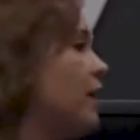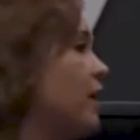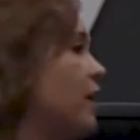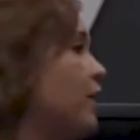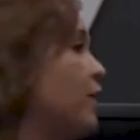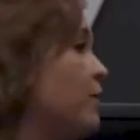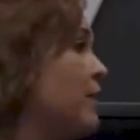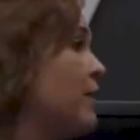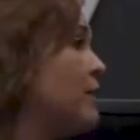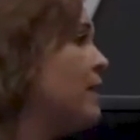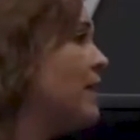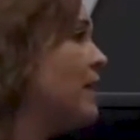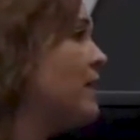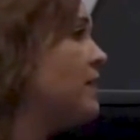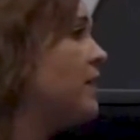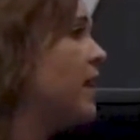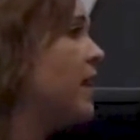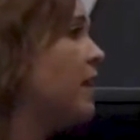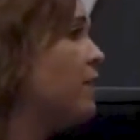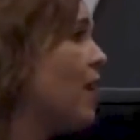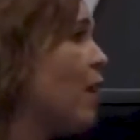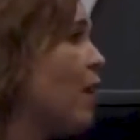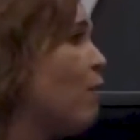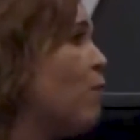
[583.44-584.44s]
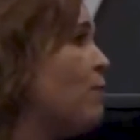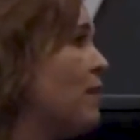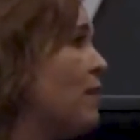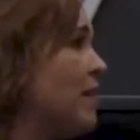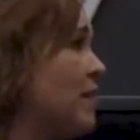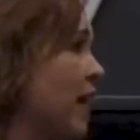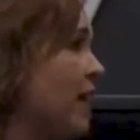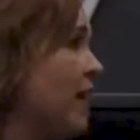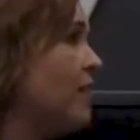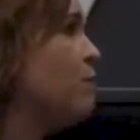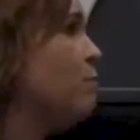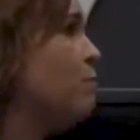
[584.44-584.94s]
USB stick. That would be
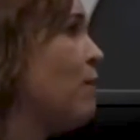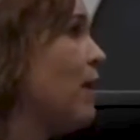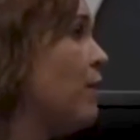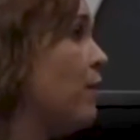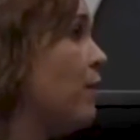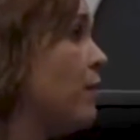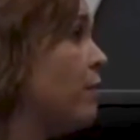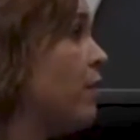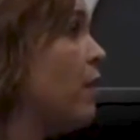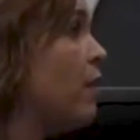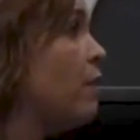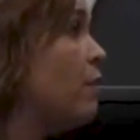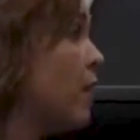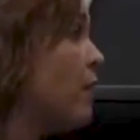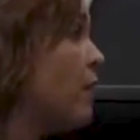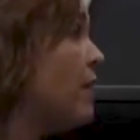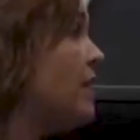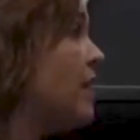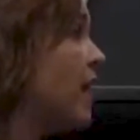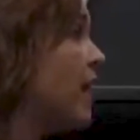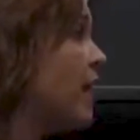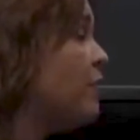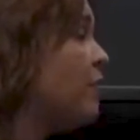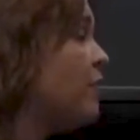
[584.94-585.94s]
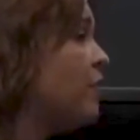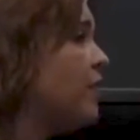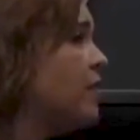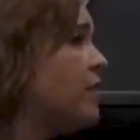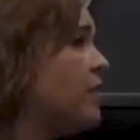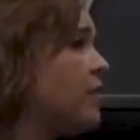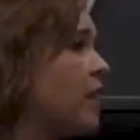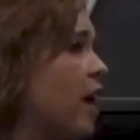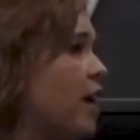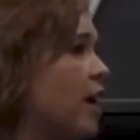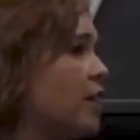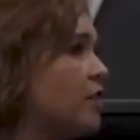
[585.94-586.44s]
tantamount of a very
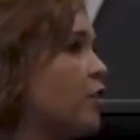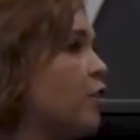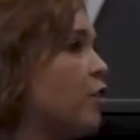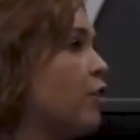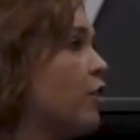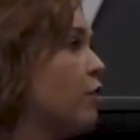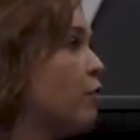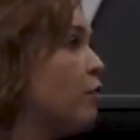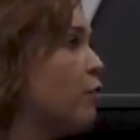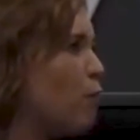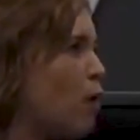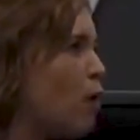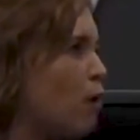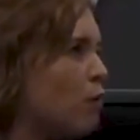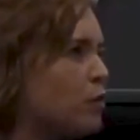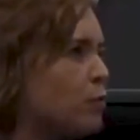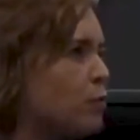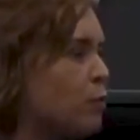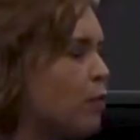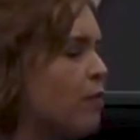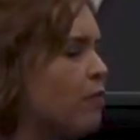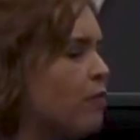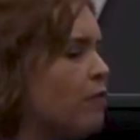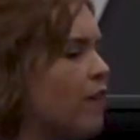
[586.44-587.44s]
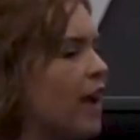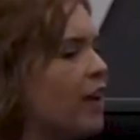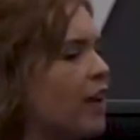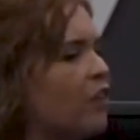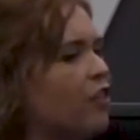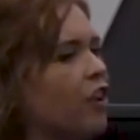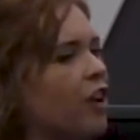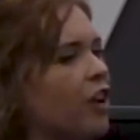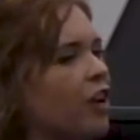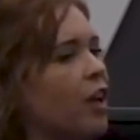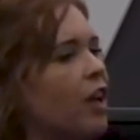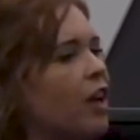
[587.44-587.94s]
dangerous sign of a possible
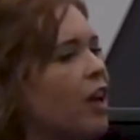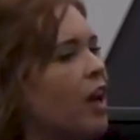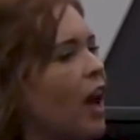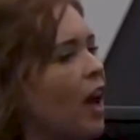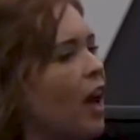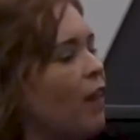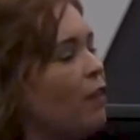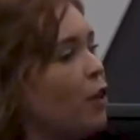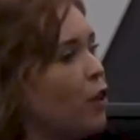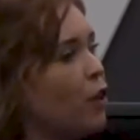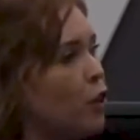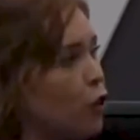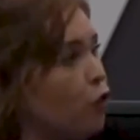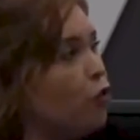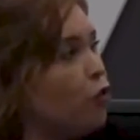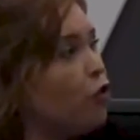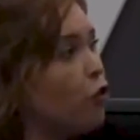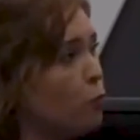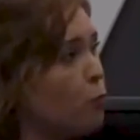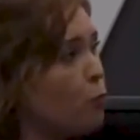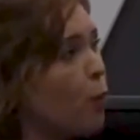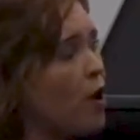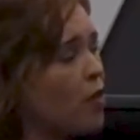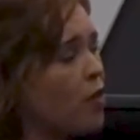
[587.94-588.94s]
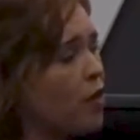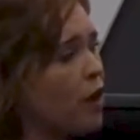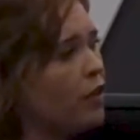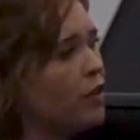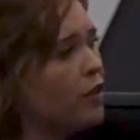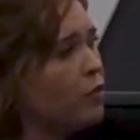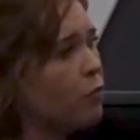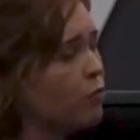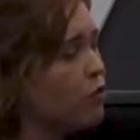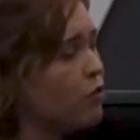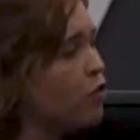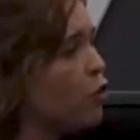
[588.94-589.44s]
infection, and that you should buy
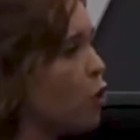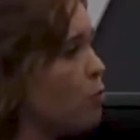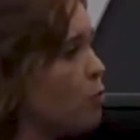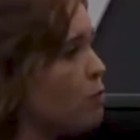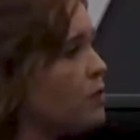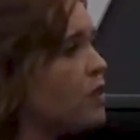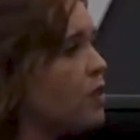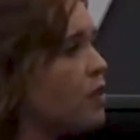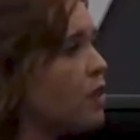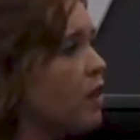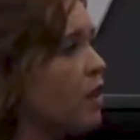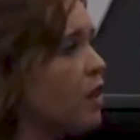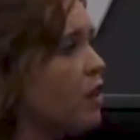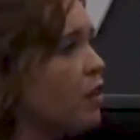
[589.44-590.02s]
those from shops.